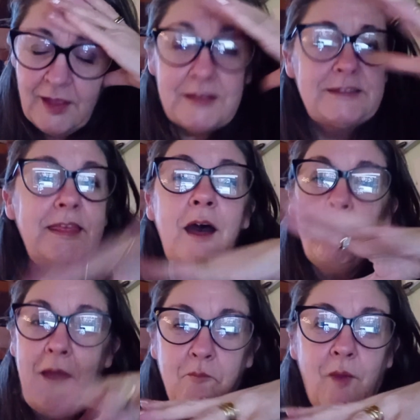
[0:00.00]
So that
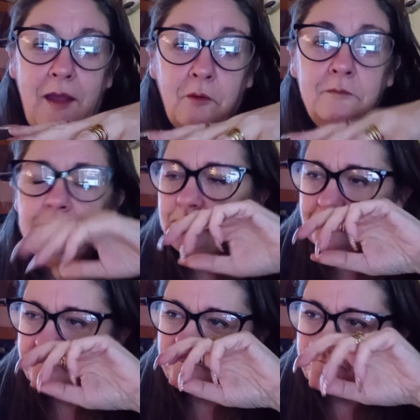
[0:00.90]
went well.
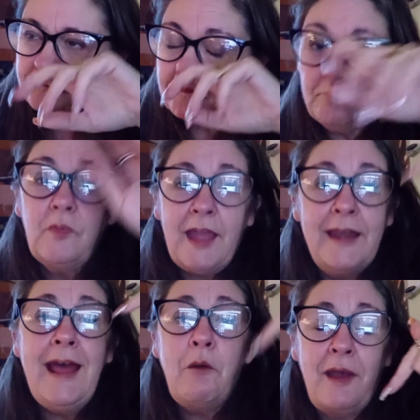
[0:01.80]

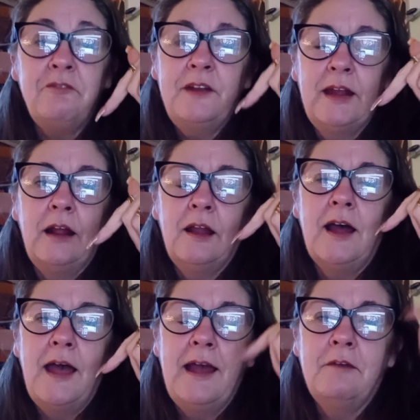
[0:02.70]
And now
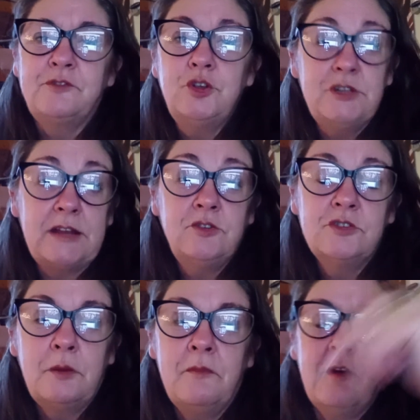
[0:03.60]
I have 2
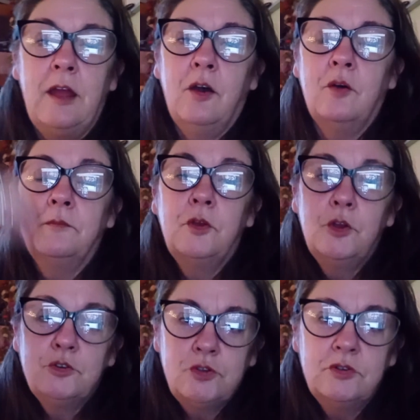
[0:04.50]
tattoos on my right arm,
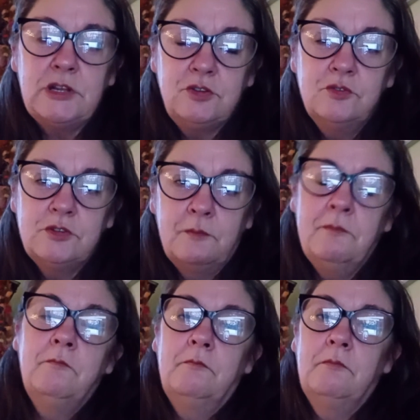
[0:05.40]
2 tattoos
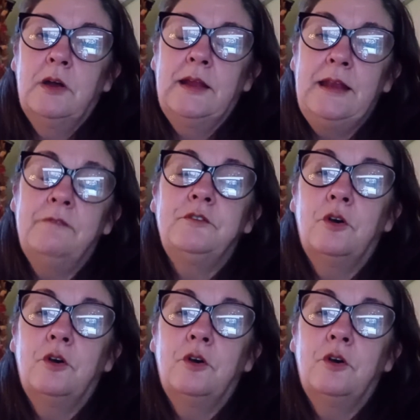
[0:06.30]
on my left